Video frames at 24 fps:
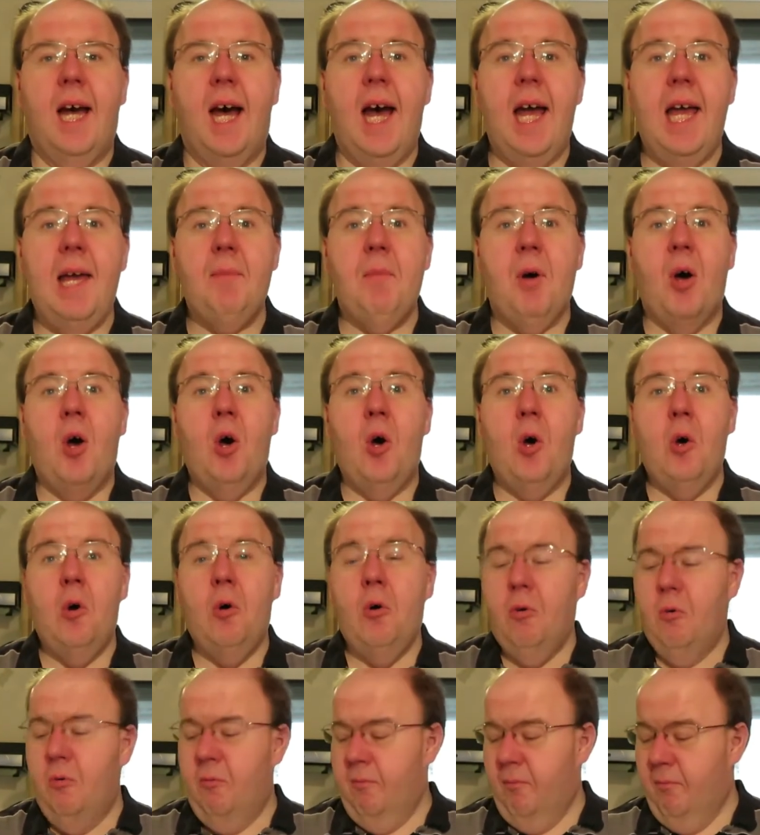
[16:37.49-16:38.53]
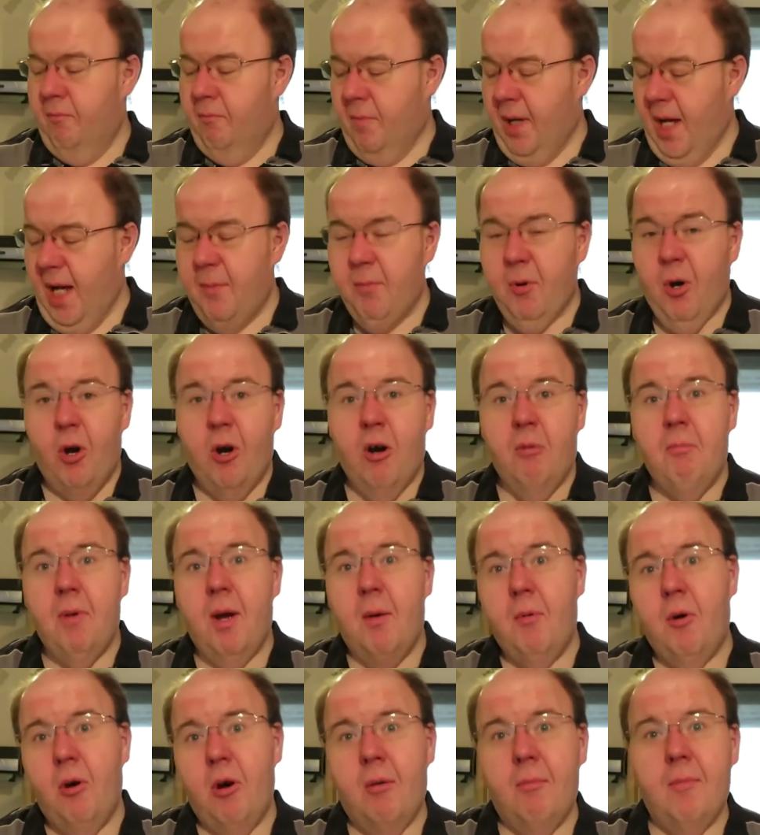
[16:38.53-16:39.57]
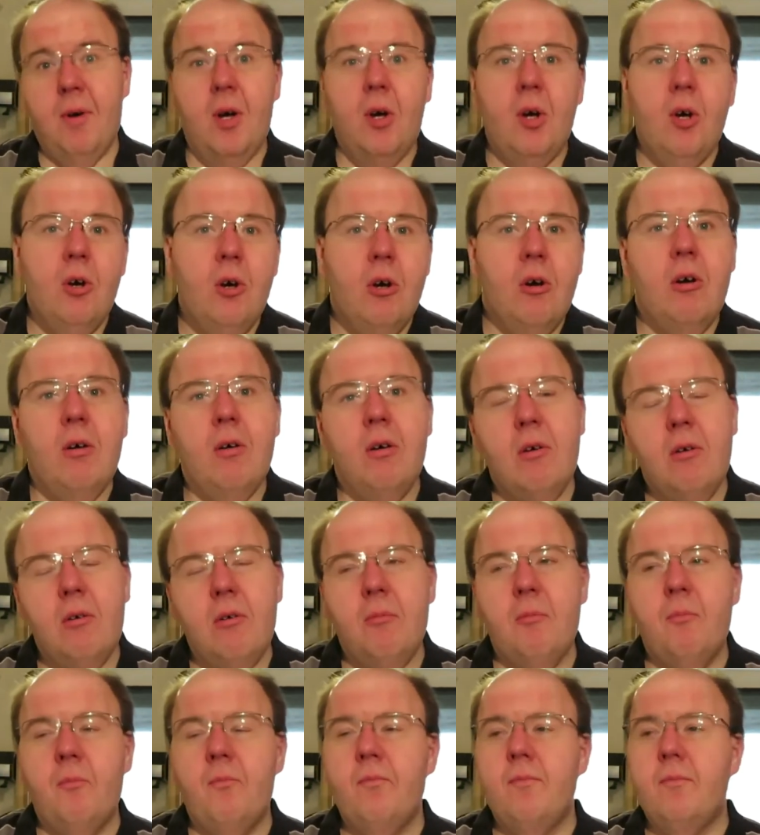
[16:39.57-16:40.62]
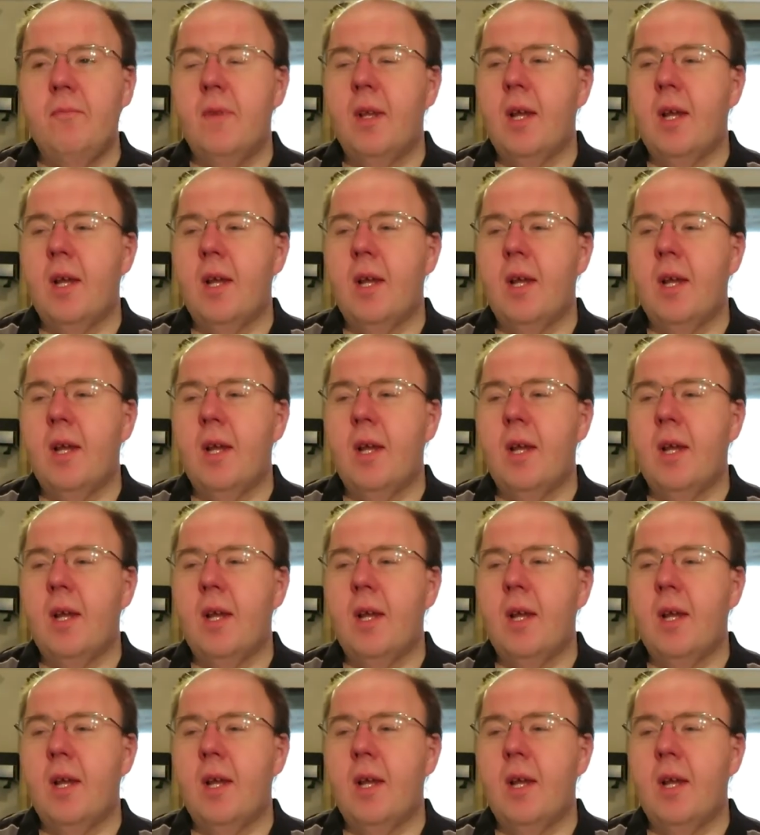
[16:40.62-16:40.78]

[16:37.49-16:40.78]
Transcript: I am home. I'm home. I'm home. I'm home.